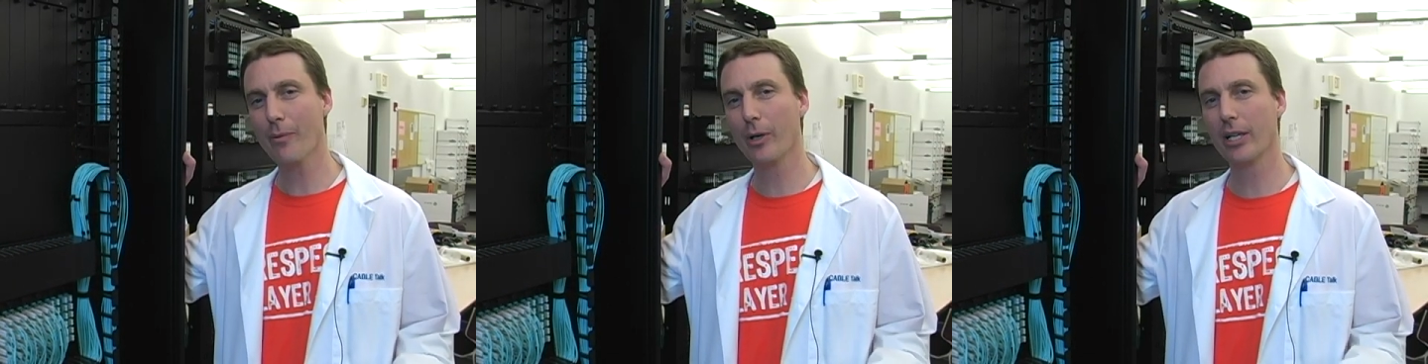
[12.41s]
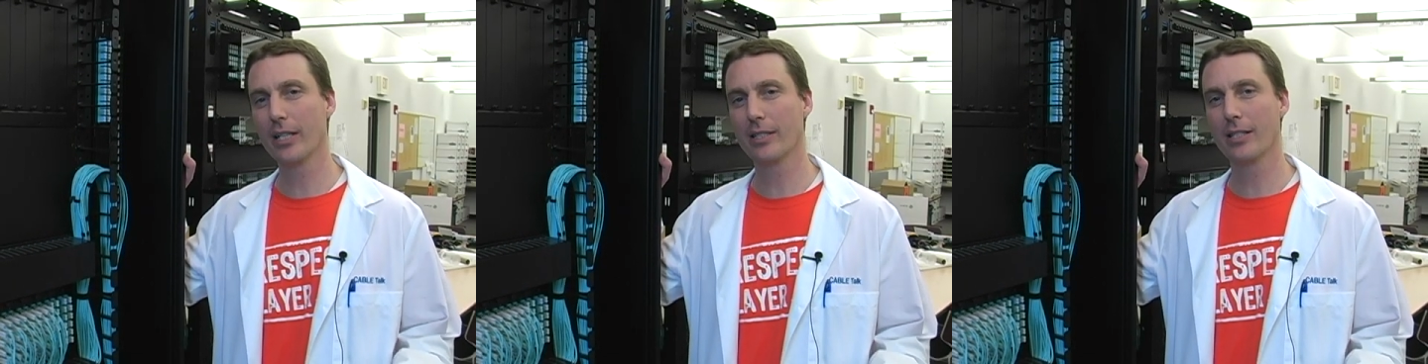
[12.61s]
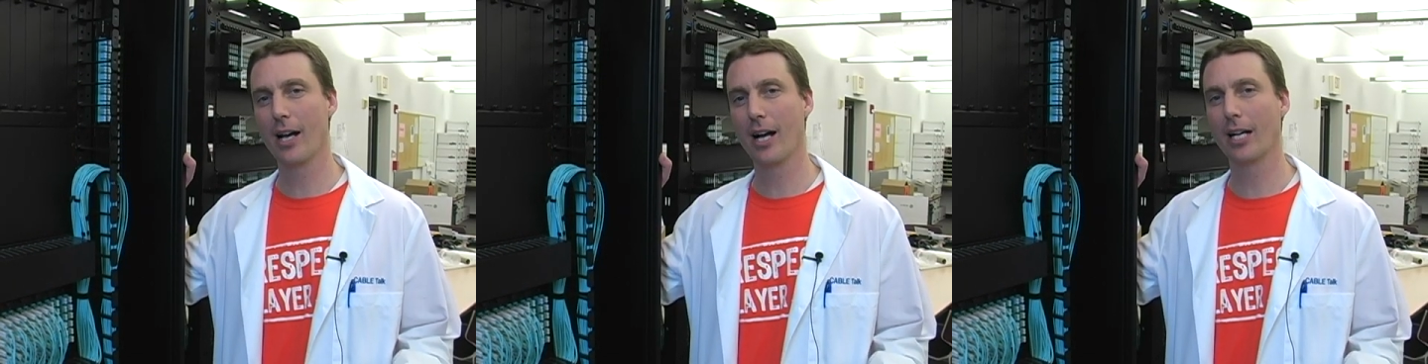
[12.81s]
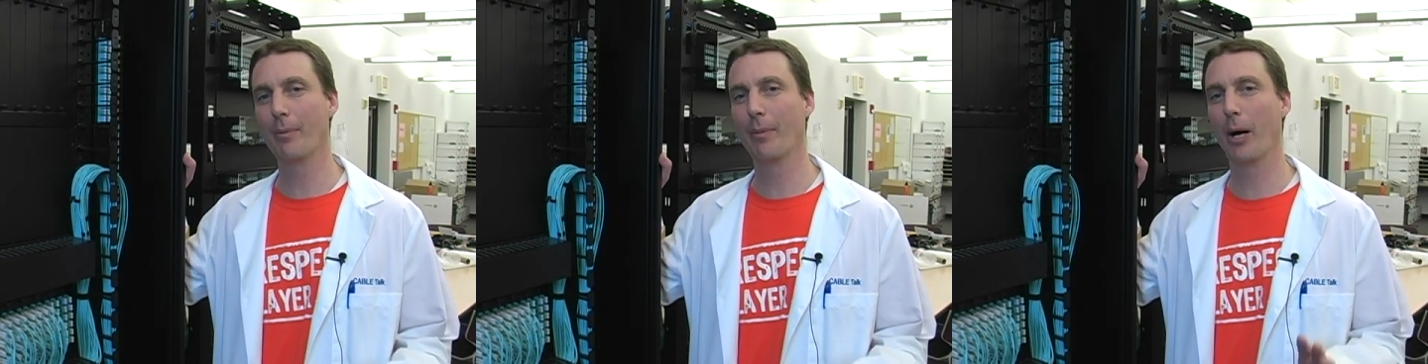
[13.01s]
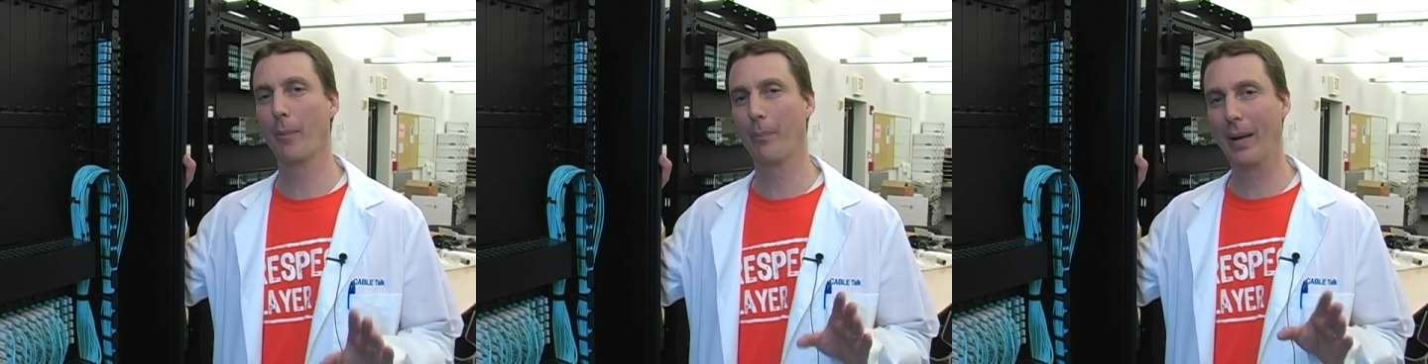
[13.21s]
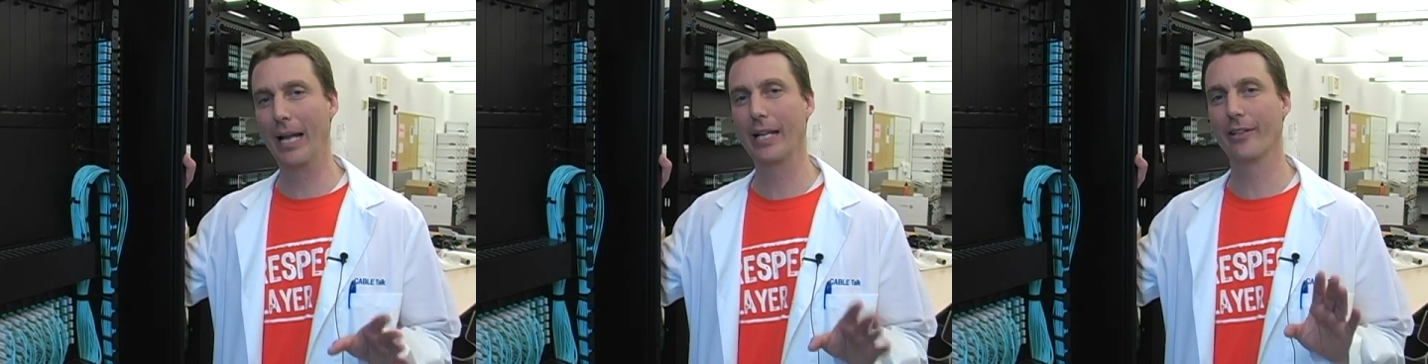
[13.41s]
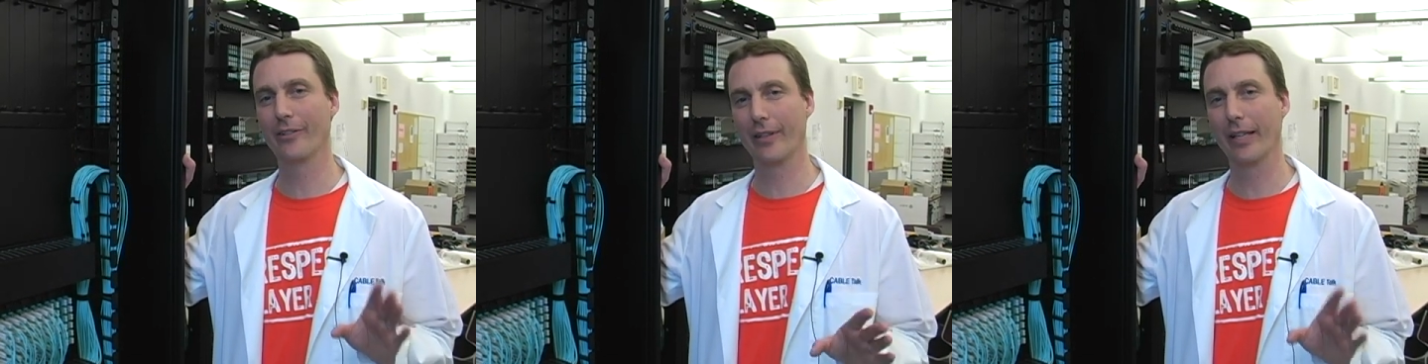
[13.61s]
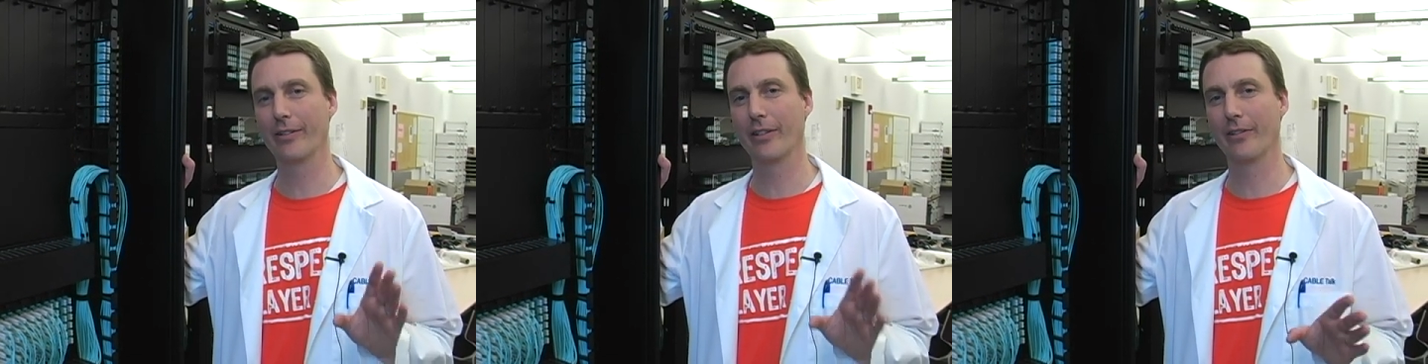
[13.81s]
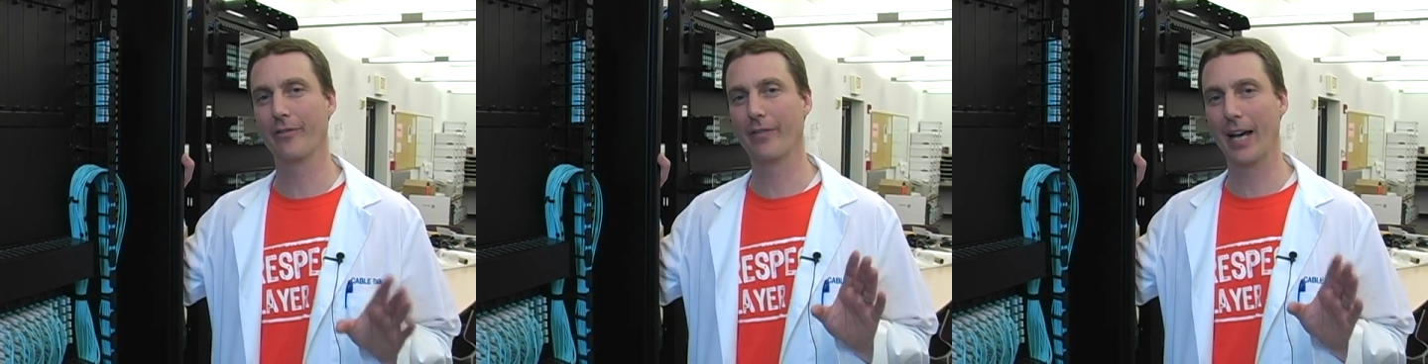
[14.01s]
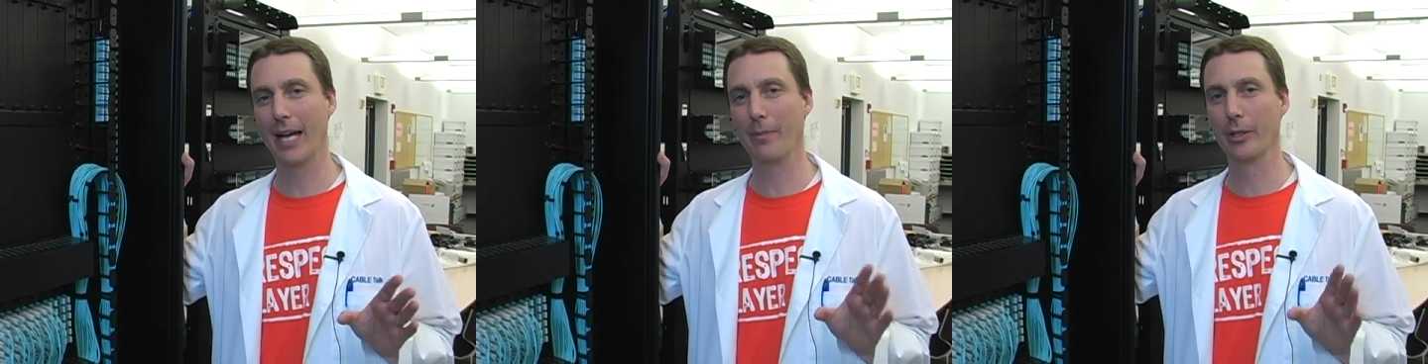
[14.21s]
we're going to talk about Bend Insensitive
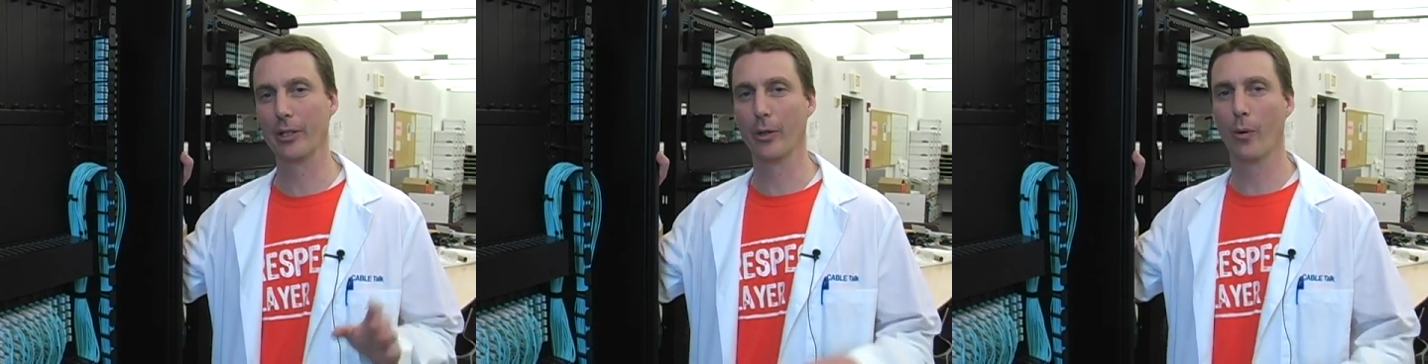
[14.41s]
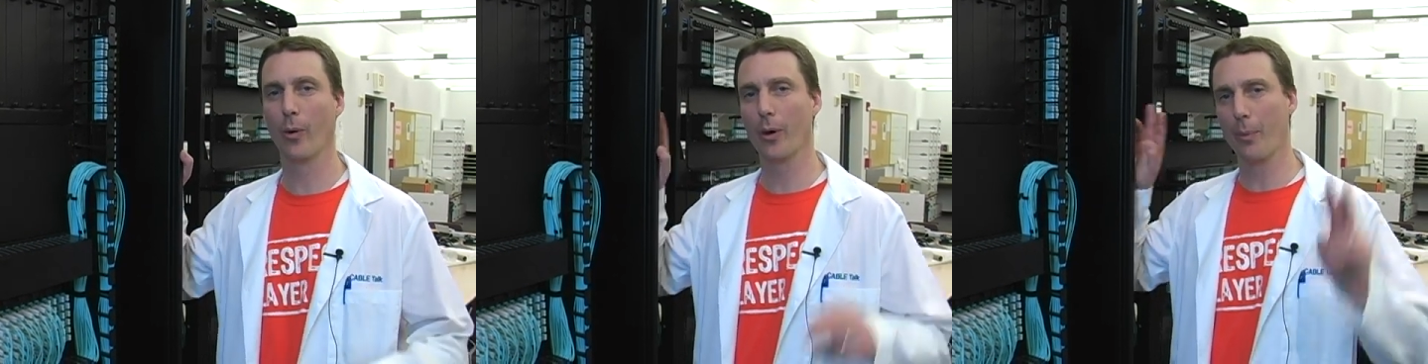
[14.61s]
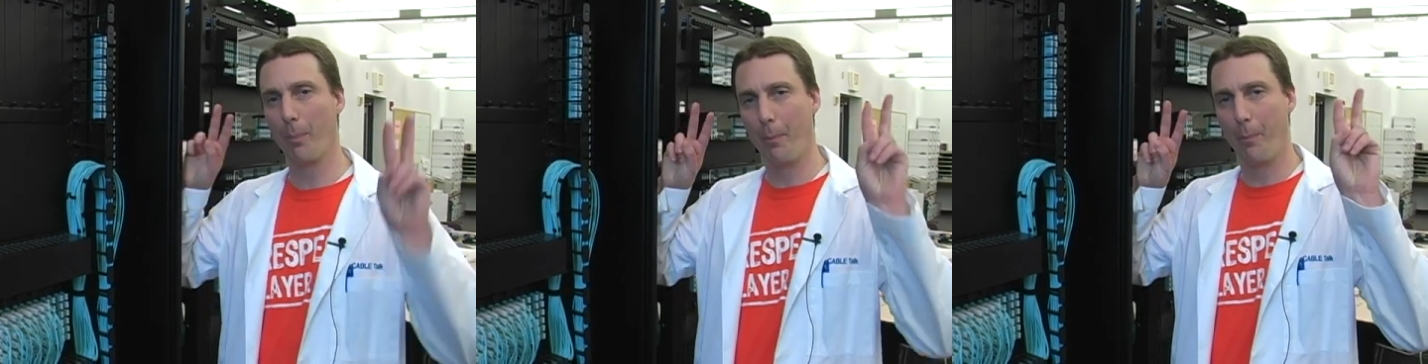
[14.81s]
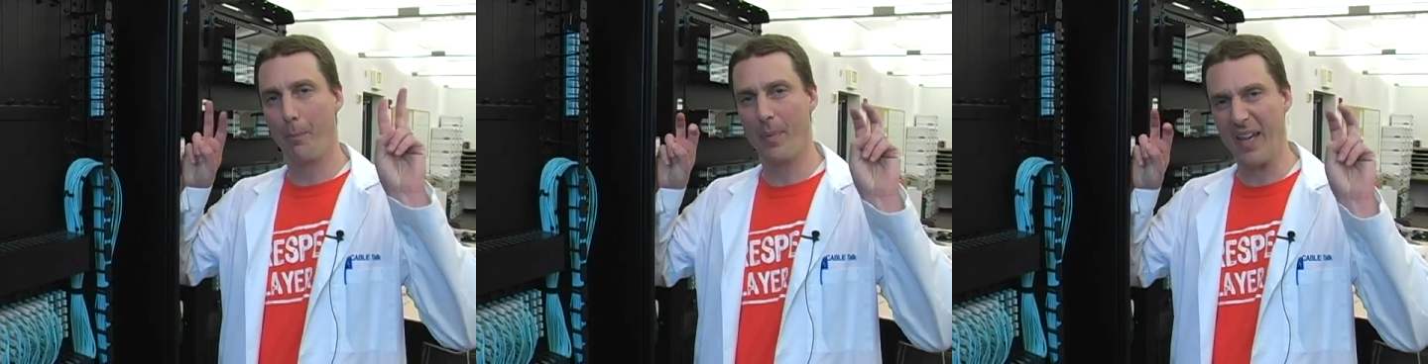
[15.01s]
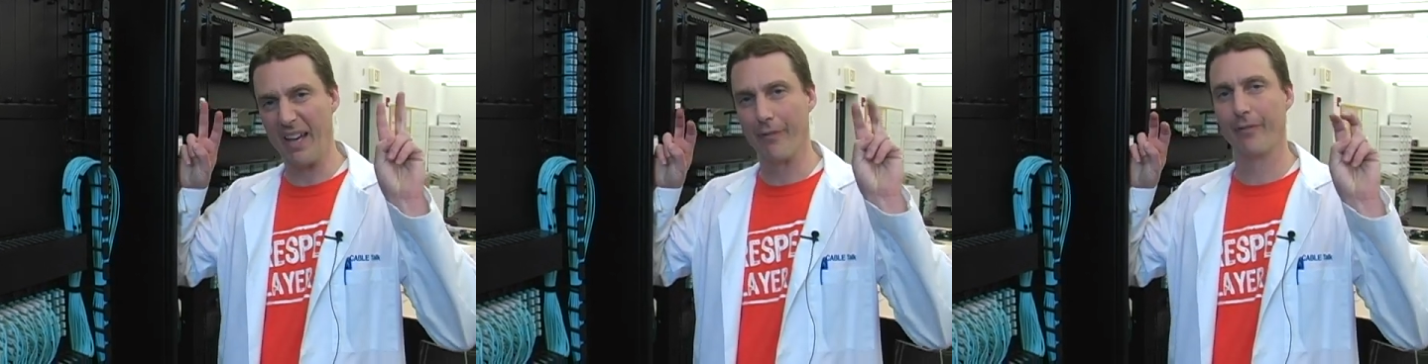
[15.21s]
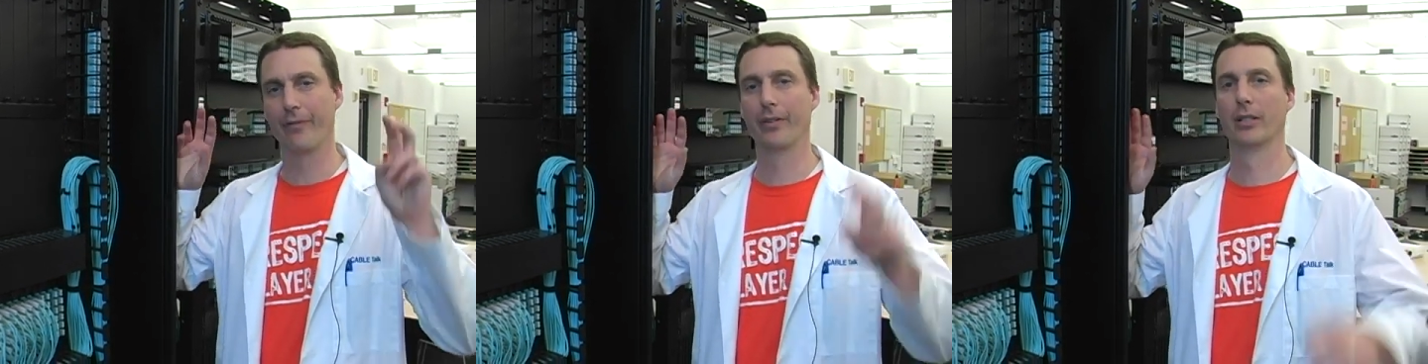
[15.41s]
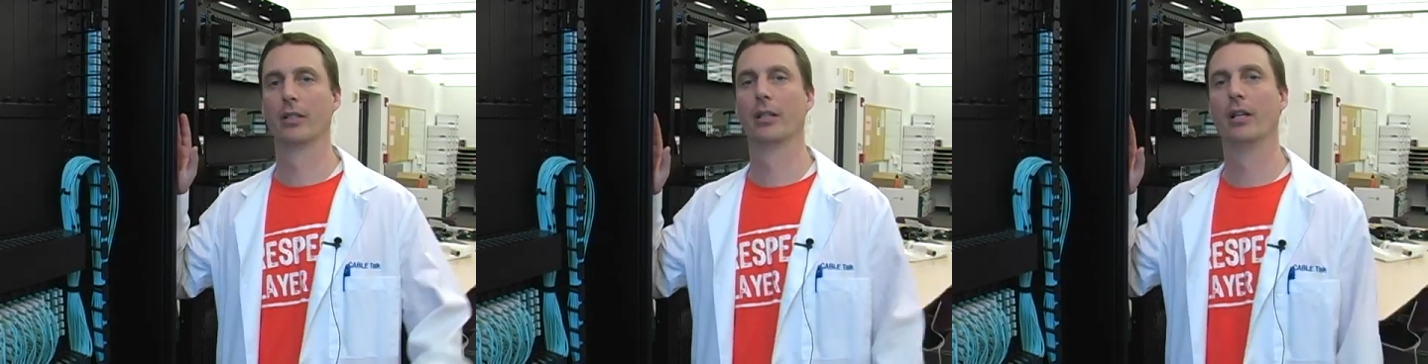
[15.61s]
Fiber, or B I F.